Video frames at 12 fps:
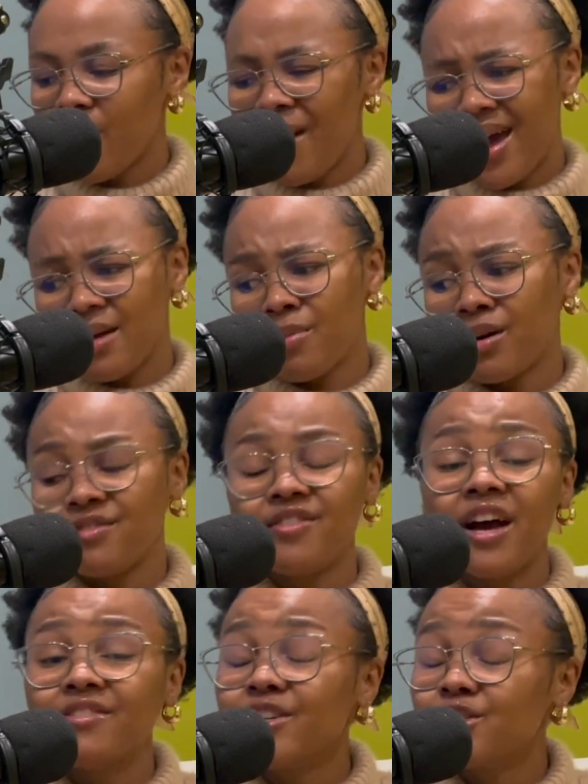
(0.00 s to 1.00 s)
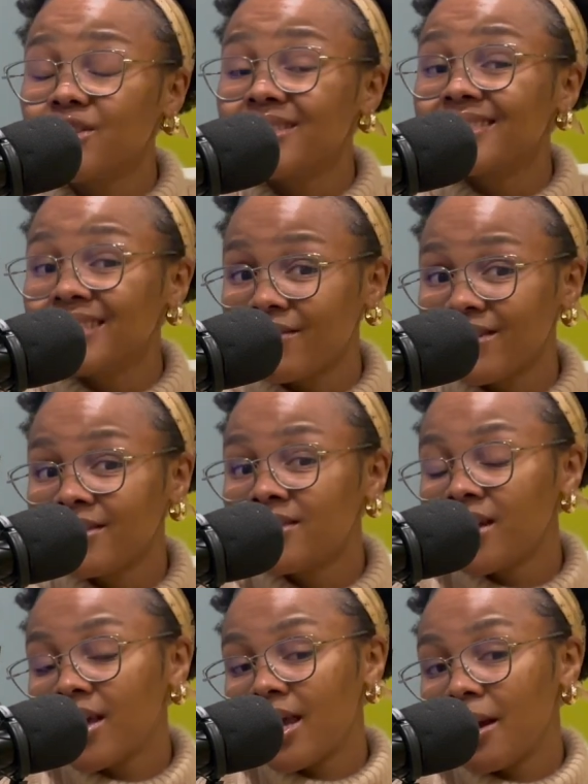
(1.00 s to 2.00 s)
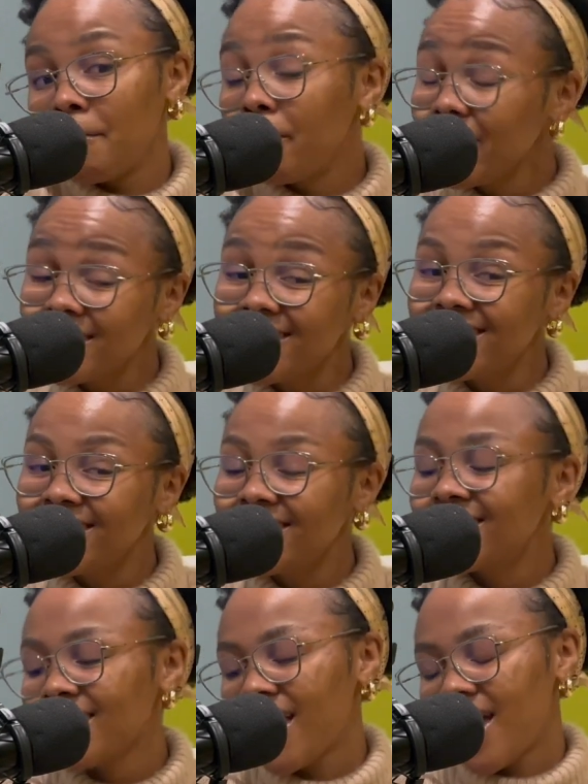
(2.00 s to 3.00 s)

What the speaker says: we had about 507 impressions,